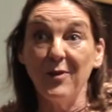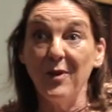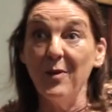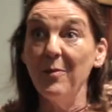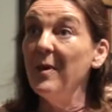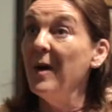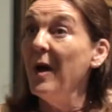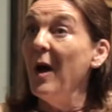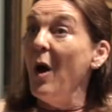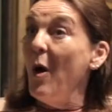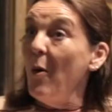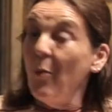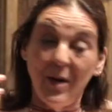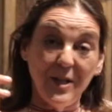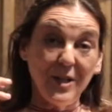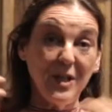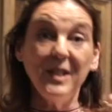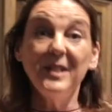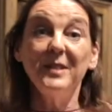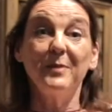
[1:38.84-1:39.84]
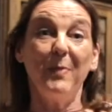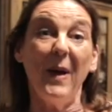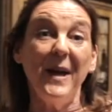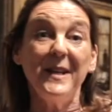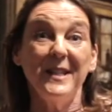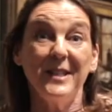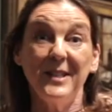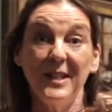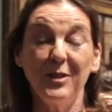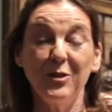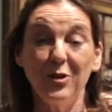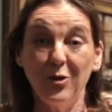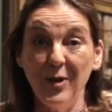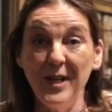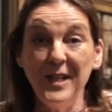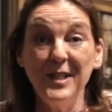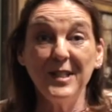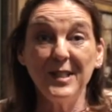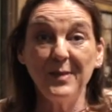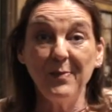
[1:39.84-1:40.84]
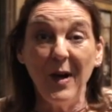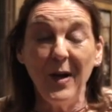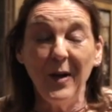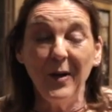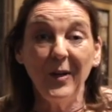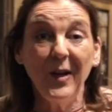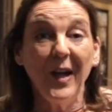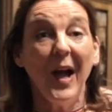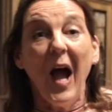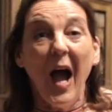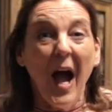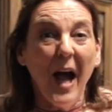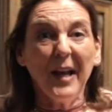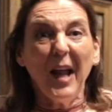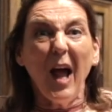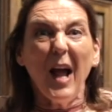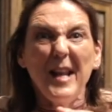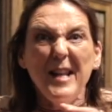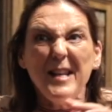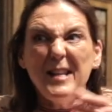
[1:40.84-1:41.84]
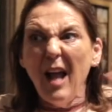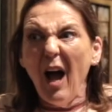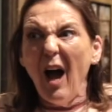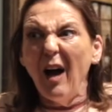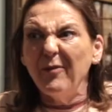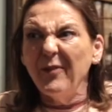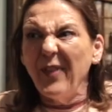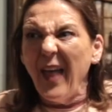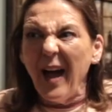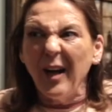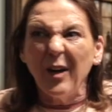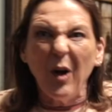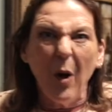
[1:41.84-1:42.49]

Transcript: Room, which is painted in green smoke. And I love that